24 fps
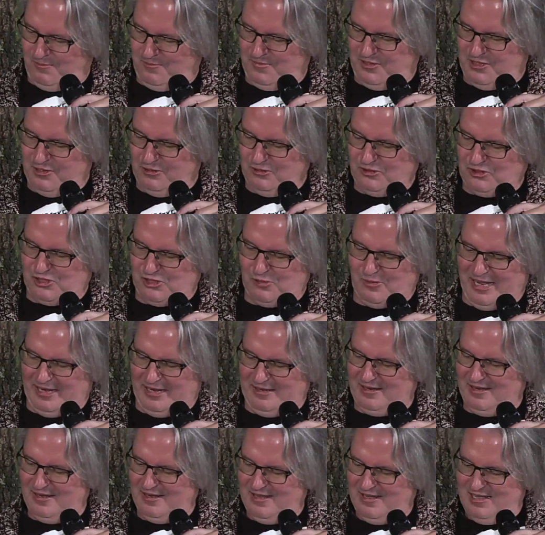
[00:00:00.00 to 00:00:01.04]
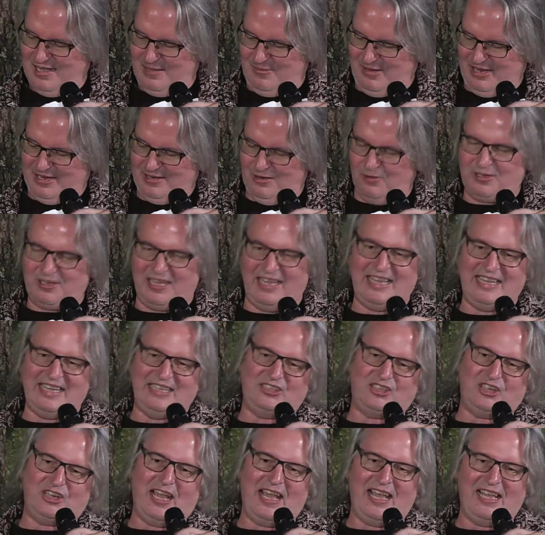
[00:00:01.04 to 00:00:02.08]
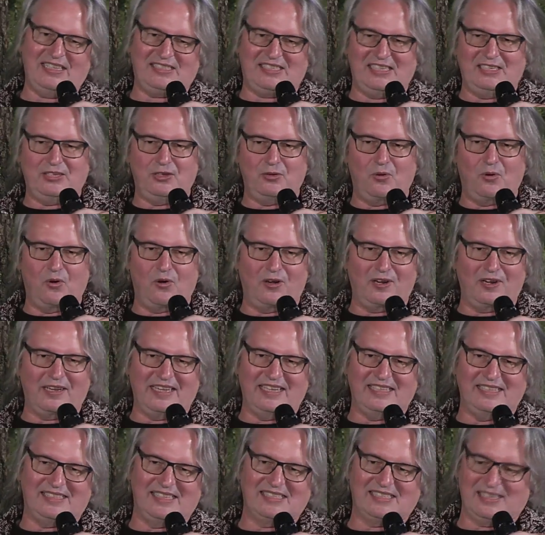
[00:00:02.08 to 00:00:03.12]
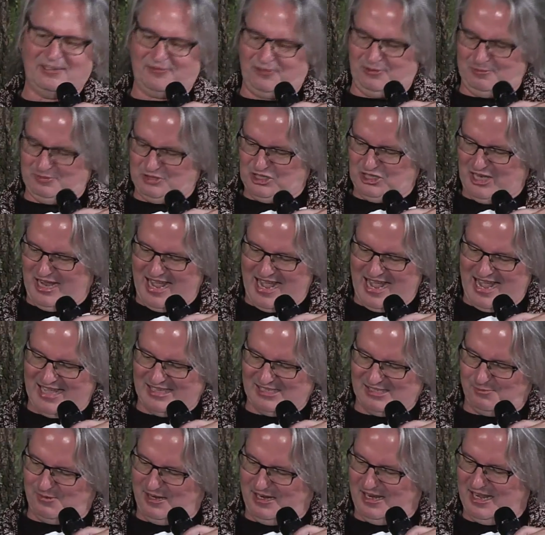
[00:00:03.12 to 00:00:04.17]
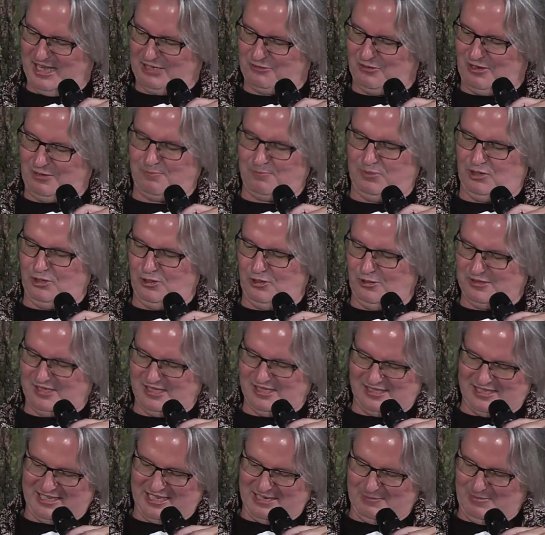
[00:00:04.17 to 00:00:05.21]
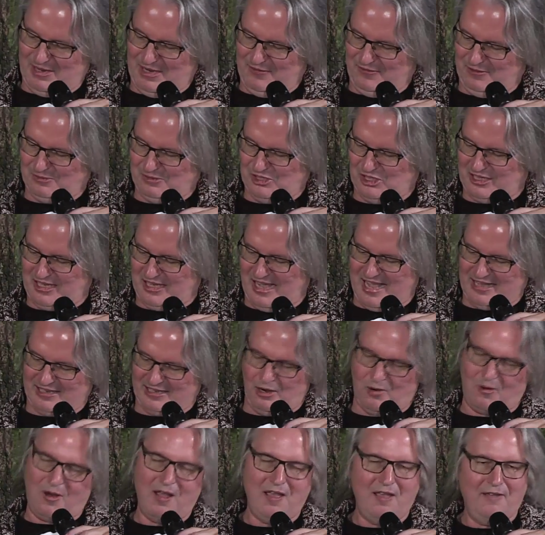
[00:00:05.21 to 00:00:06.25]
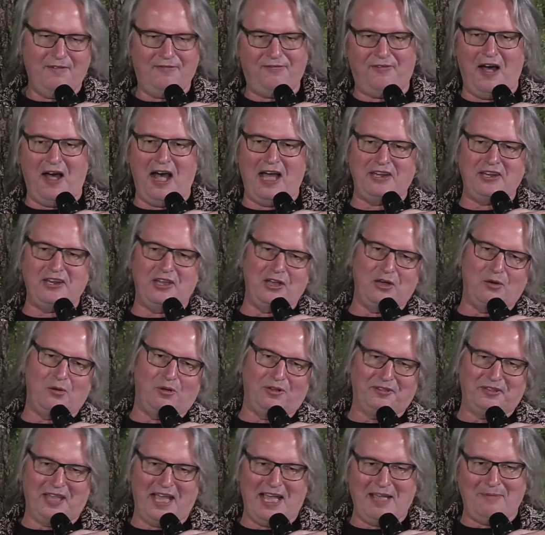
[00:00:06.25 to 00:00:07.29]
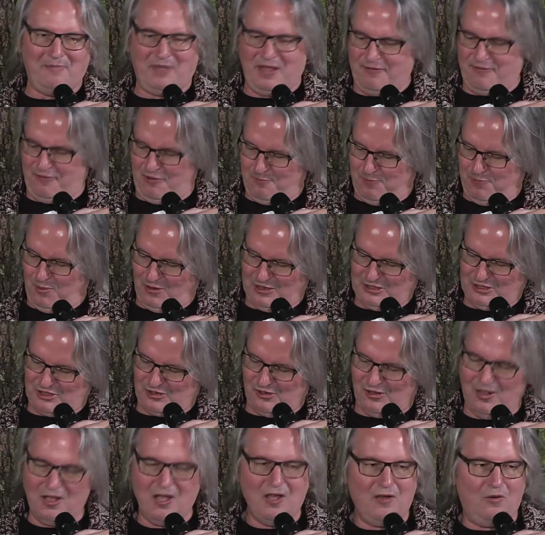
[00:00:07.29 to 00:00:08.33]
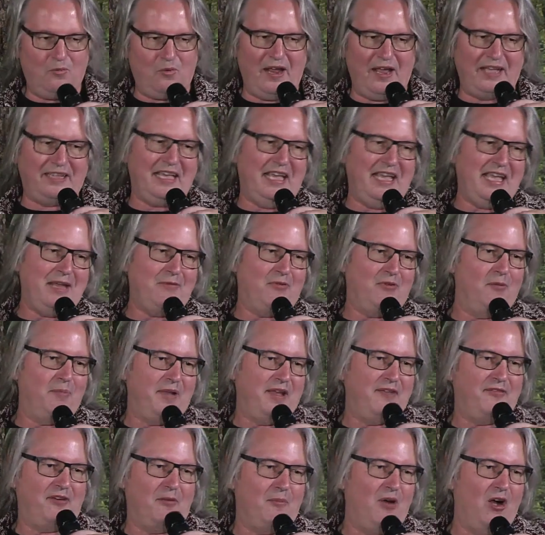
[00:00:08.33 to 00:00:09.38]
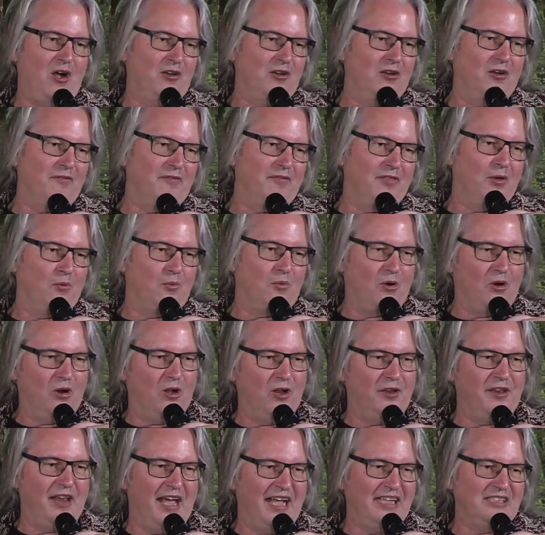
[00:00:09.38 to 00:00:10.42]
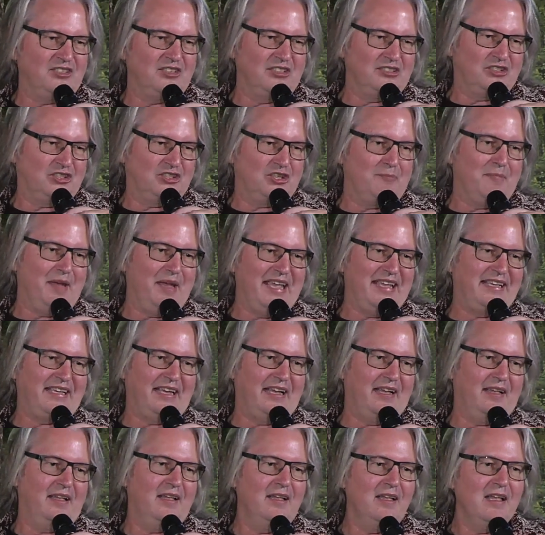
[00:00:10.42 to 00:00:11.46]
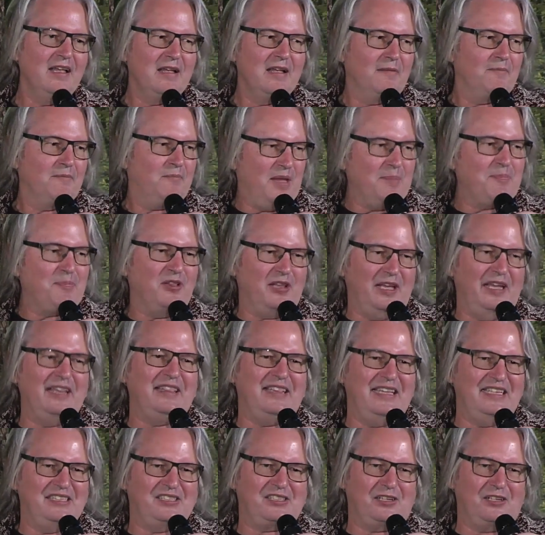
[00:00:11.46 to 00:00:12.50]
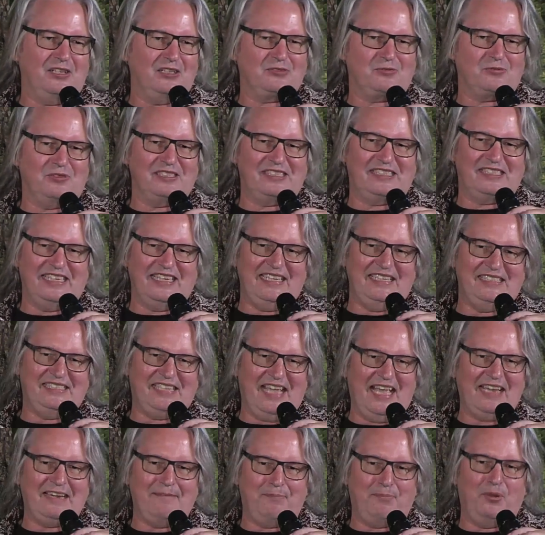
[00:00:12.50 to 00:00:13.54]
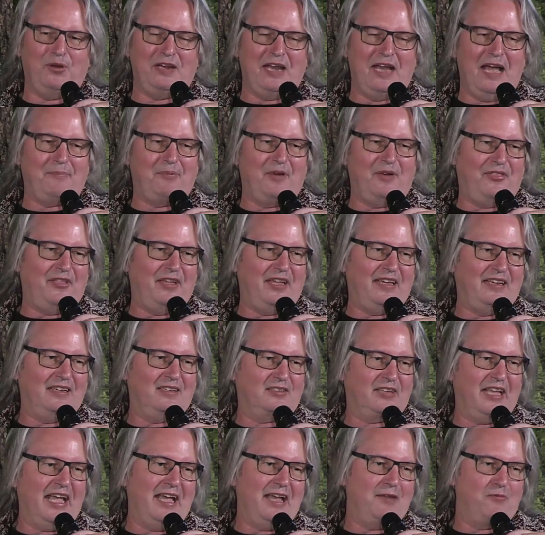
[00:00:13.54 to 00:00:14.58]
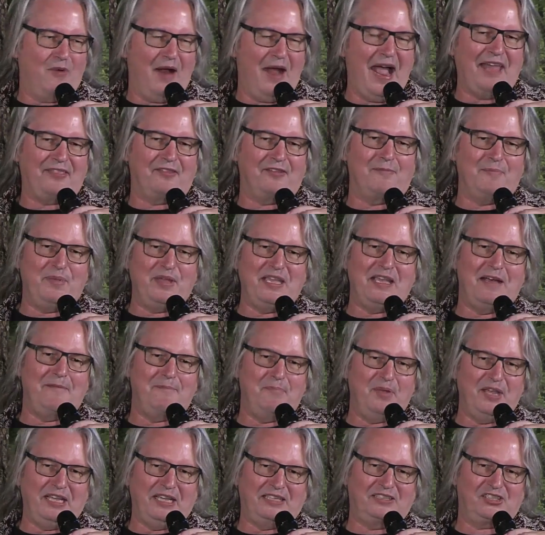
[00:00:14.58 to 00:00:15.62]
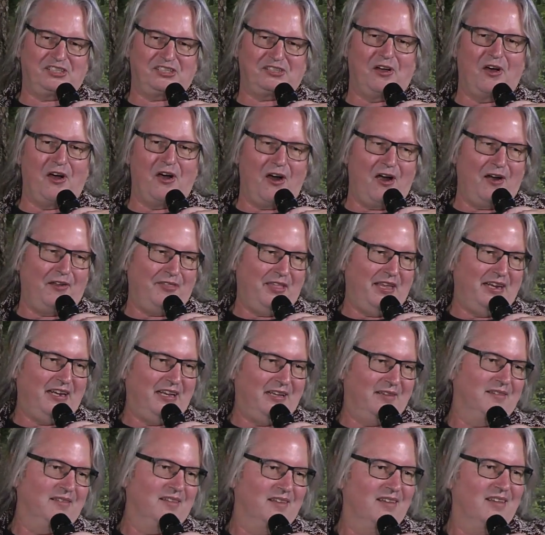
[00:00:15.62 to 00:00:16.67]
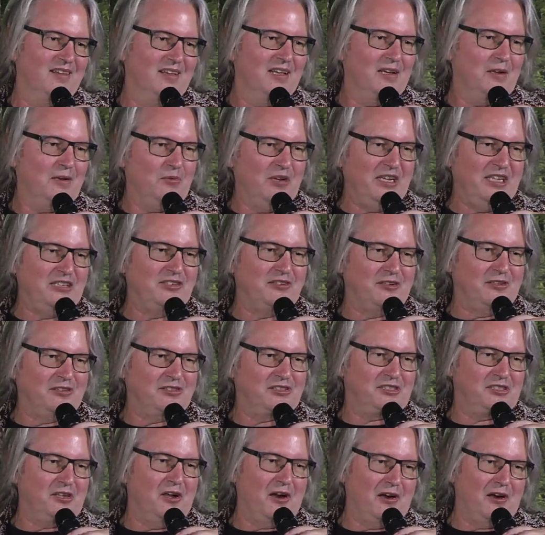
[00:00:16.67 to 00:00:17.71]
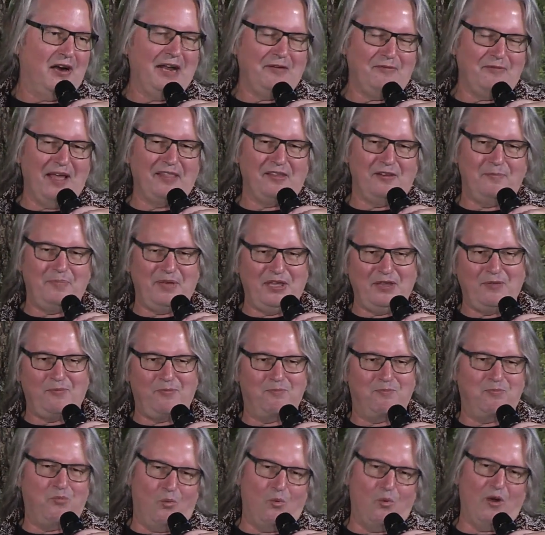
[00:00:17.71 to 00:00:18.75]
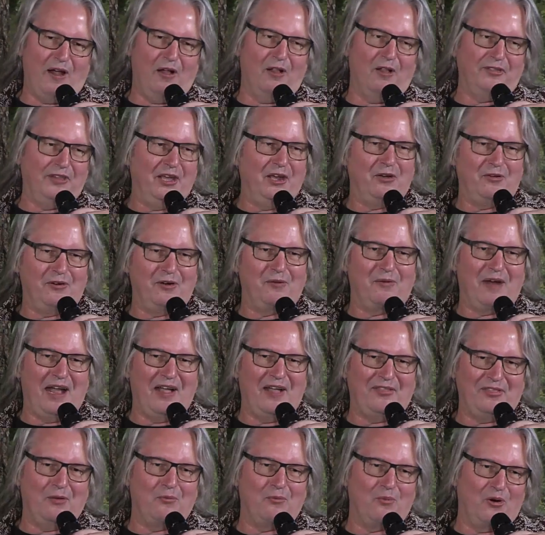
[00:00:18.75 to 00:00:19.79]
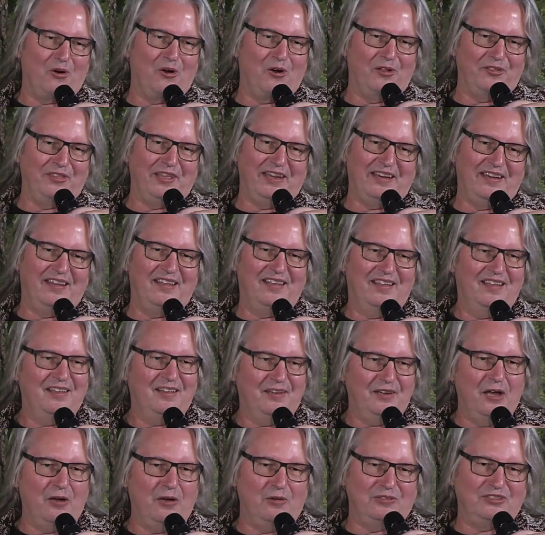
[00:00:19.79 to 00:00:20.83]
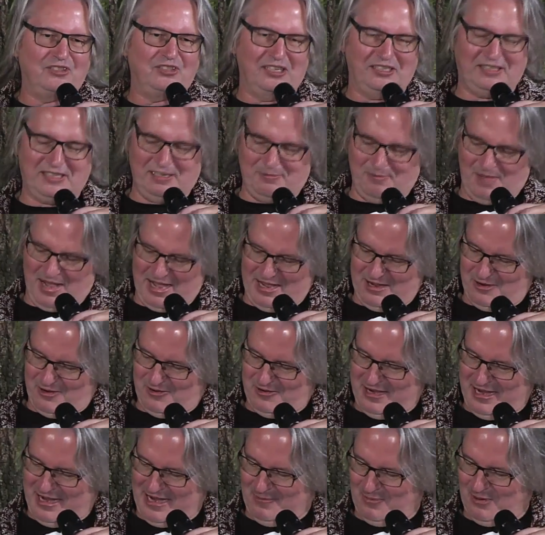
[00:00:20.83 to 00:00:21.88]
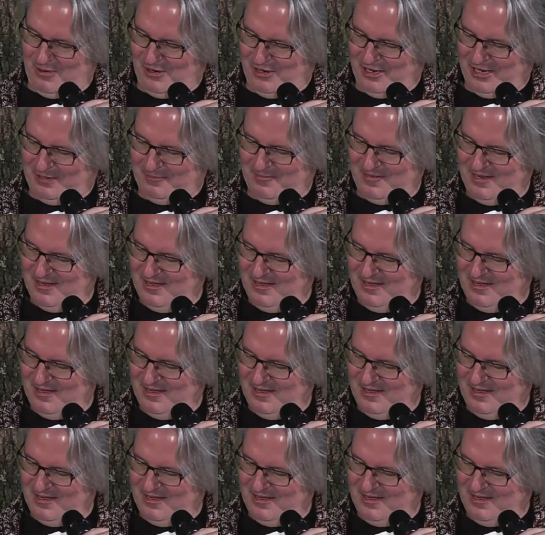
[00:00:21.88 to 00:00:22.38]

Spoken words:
used to it. I mean, okay, jazz in New Orleans isn't from jazz, but electric blues isn't going to be from Chicago. Fado will not be from Portugal. Reggae will be from all over the world, not just Jamaica. People in these cultural scenes had to put up with it. Okay, I'd rather be a big star than a regional star. I'd rather be well known around the world than known just in my own neighborhood.